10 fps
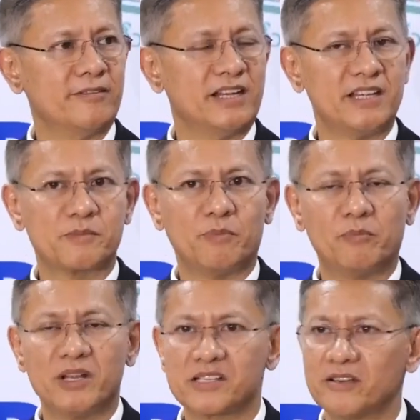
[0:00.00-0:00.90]
various
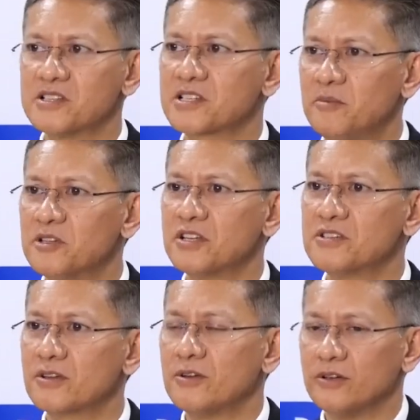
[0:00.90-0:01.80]
Public Service
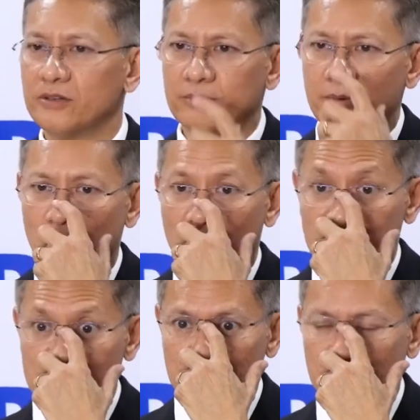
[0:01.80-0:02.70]
Commissions law, what
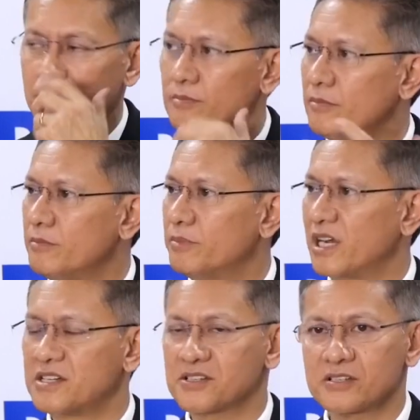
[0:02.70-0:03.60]
is the
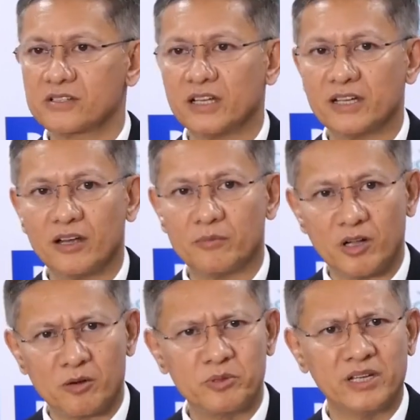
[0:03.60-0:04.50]
practices that they are
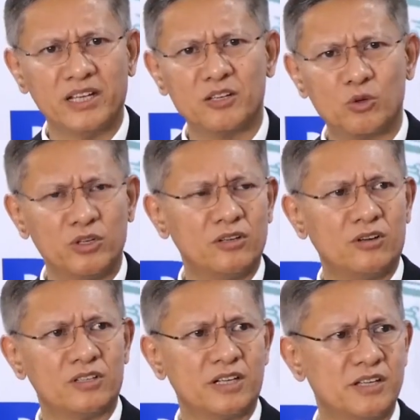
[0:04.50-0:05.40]
adopting, including
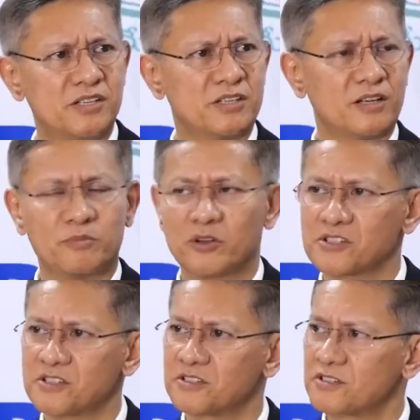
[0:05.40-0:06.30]
all the digital
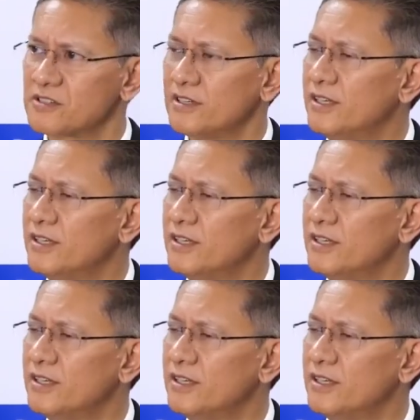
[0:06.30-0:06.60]
processes.